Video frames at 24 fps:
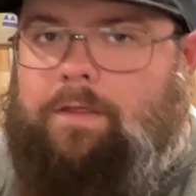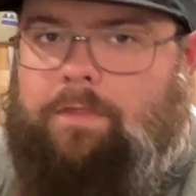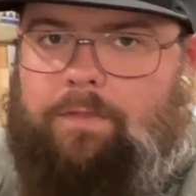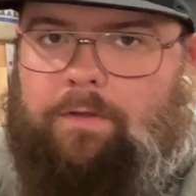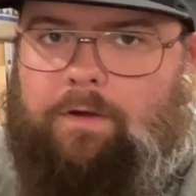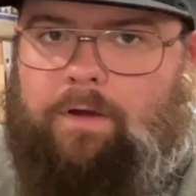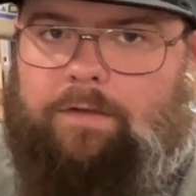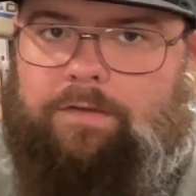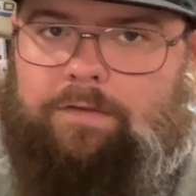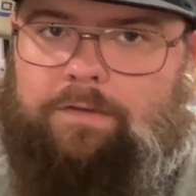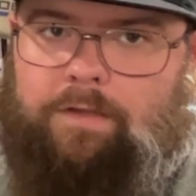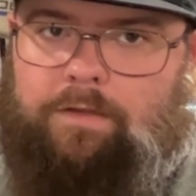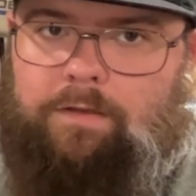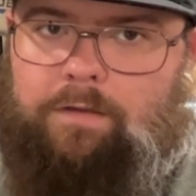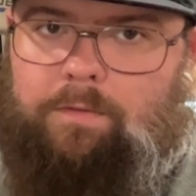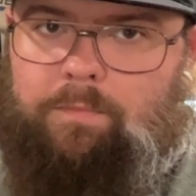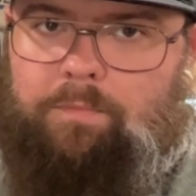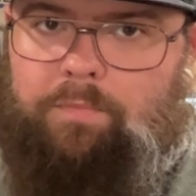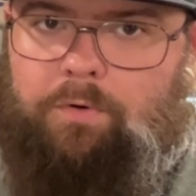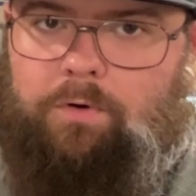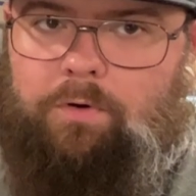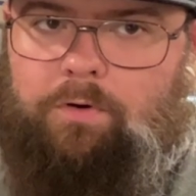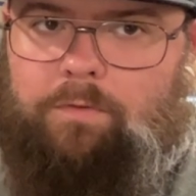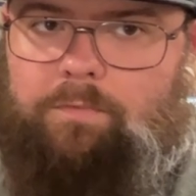thoughts on the
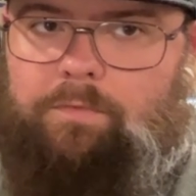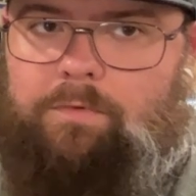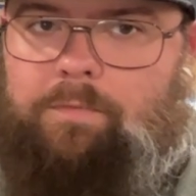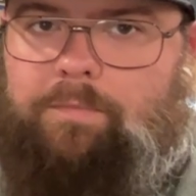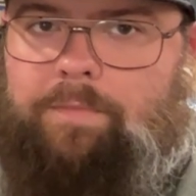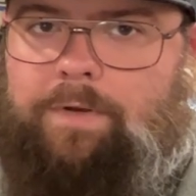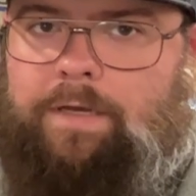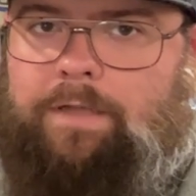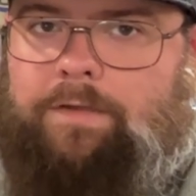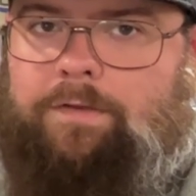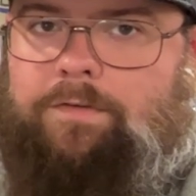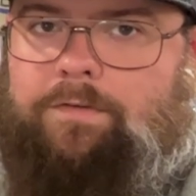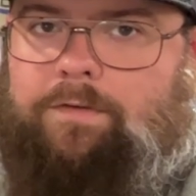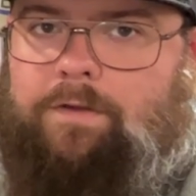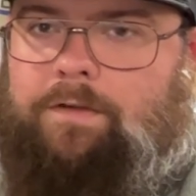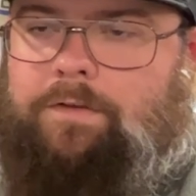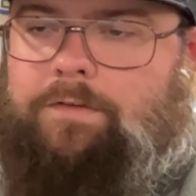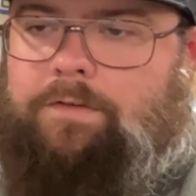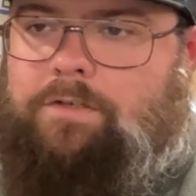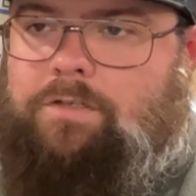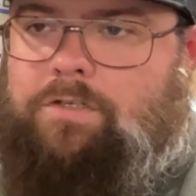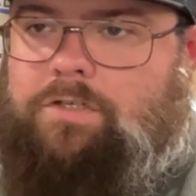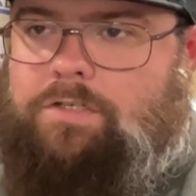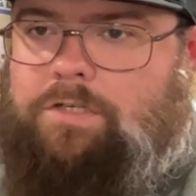portable
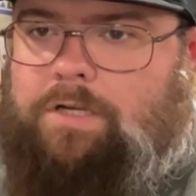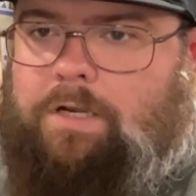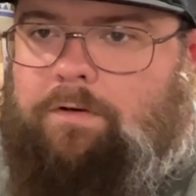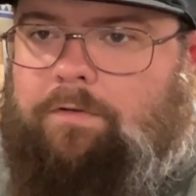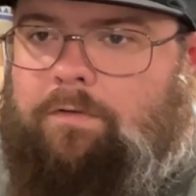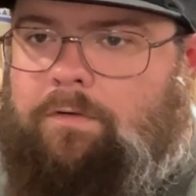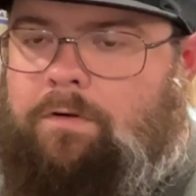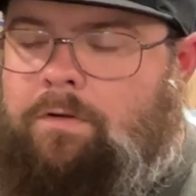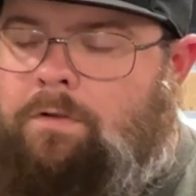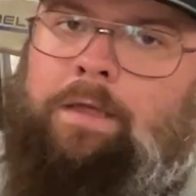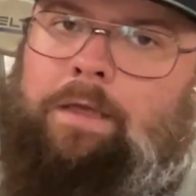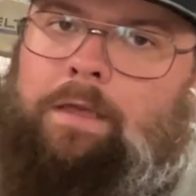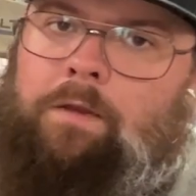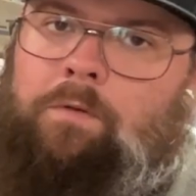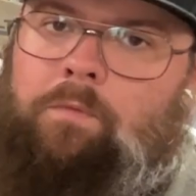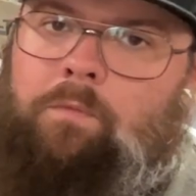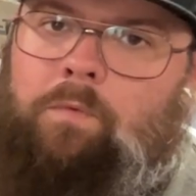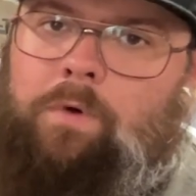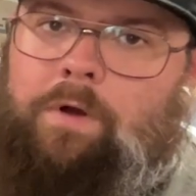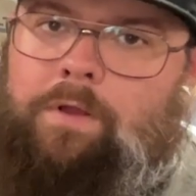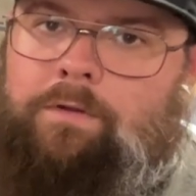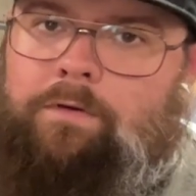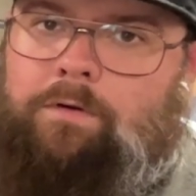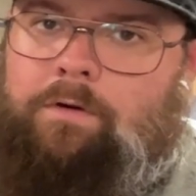bandsaws in general and
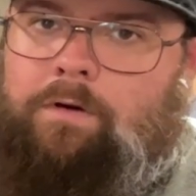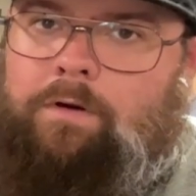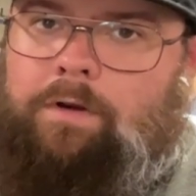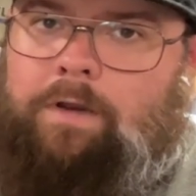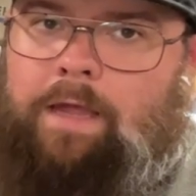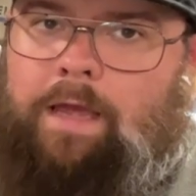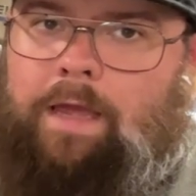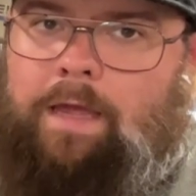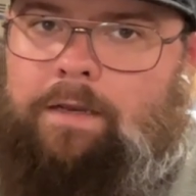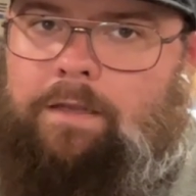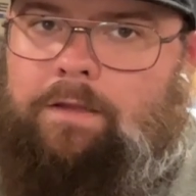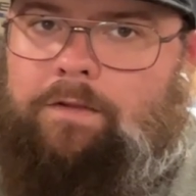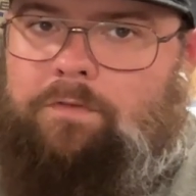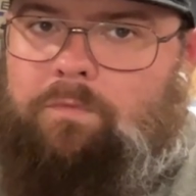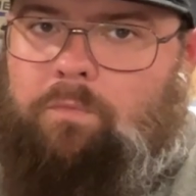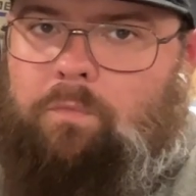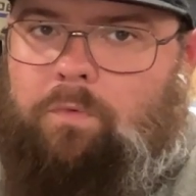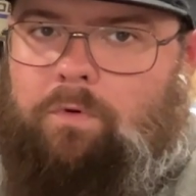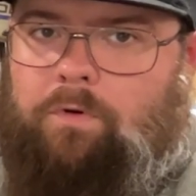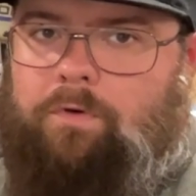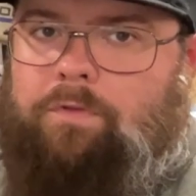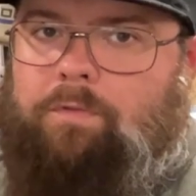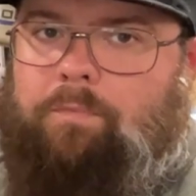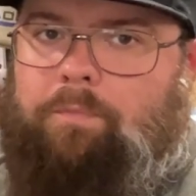whether or not it's
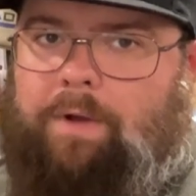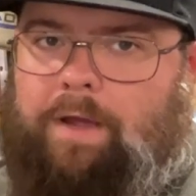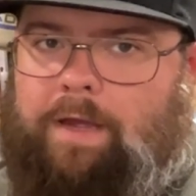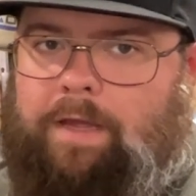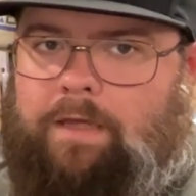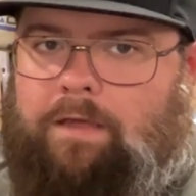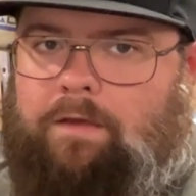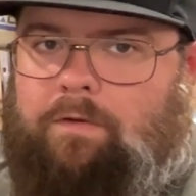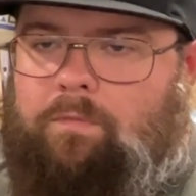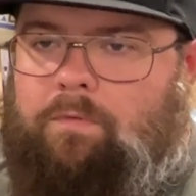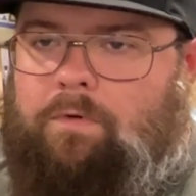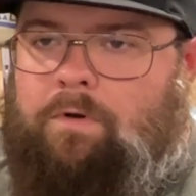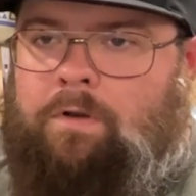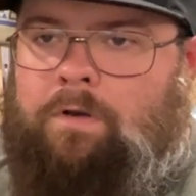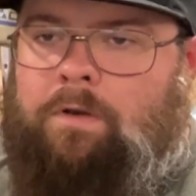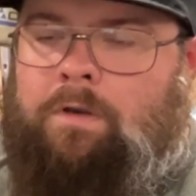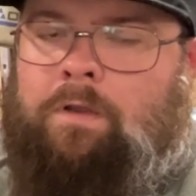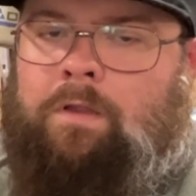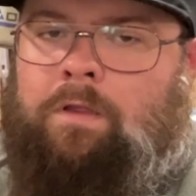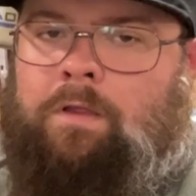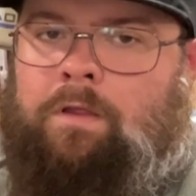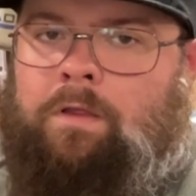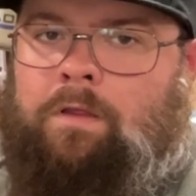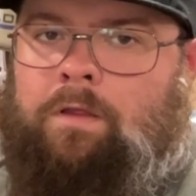worth buying one